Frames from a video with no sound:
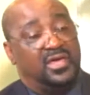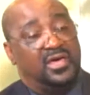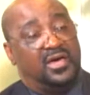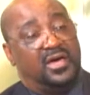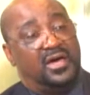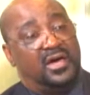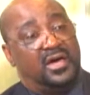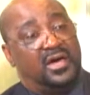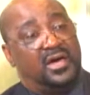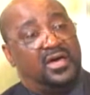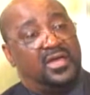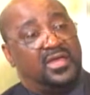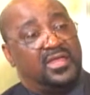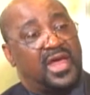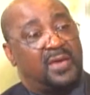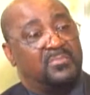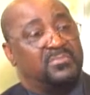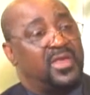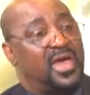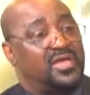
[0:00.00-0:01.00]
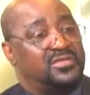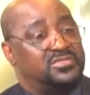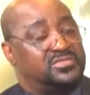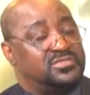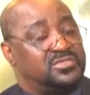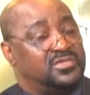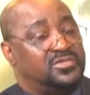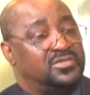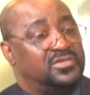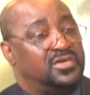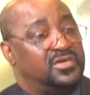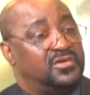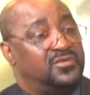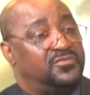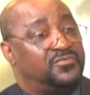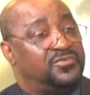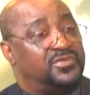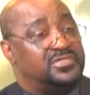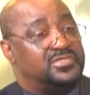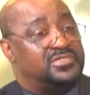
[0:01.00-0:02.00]
And I'm not sure
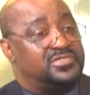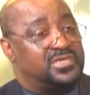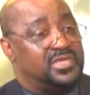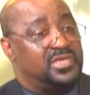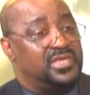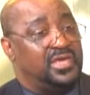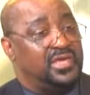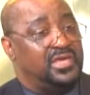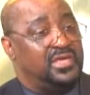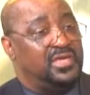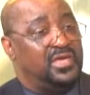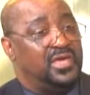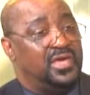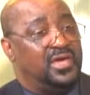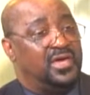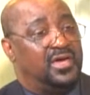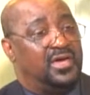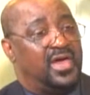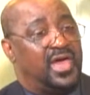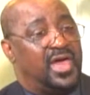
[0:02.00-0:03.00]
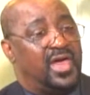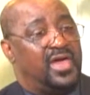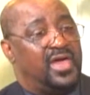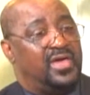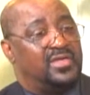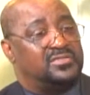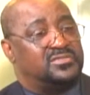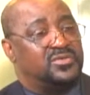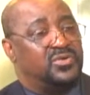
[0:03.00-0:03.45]
if the city has,